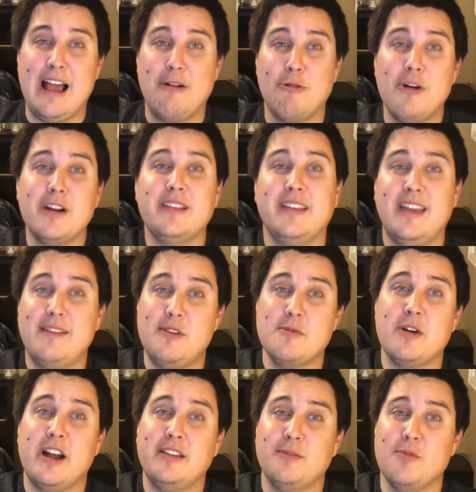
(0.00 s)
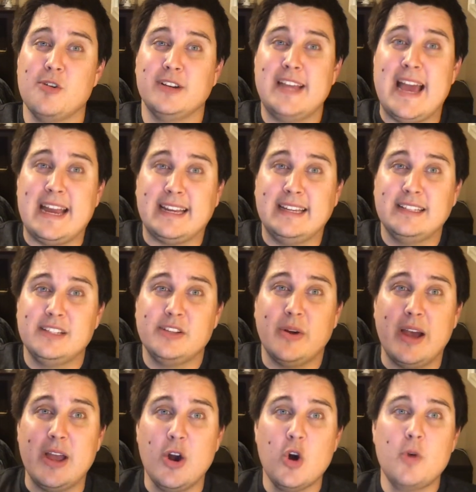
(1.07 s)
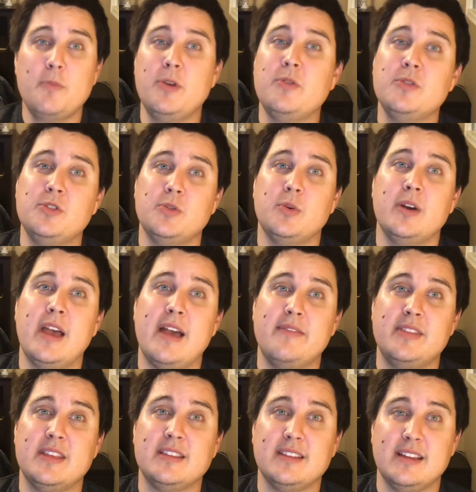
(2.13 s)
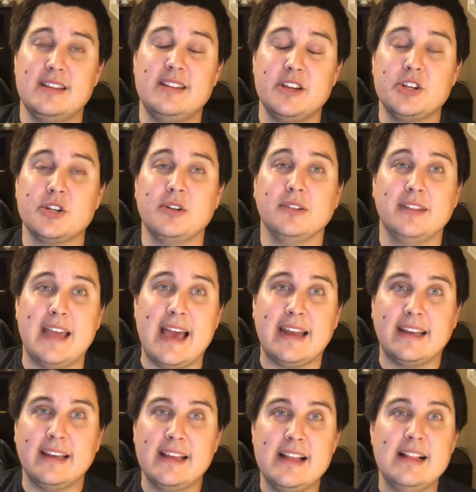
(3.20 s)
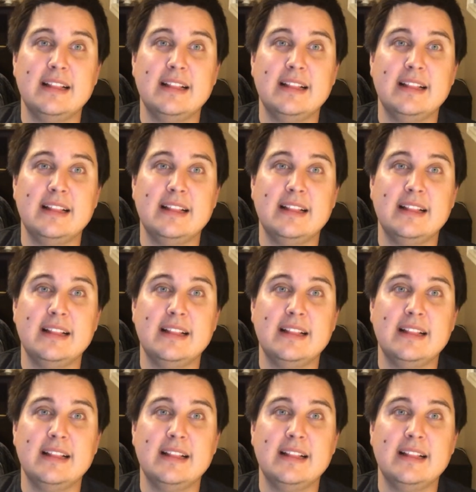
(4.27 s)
I wanted to give you guys more data. So I hope you enjoy having this additional data.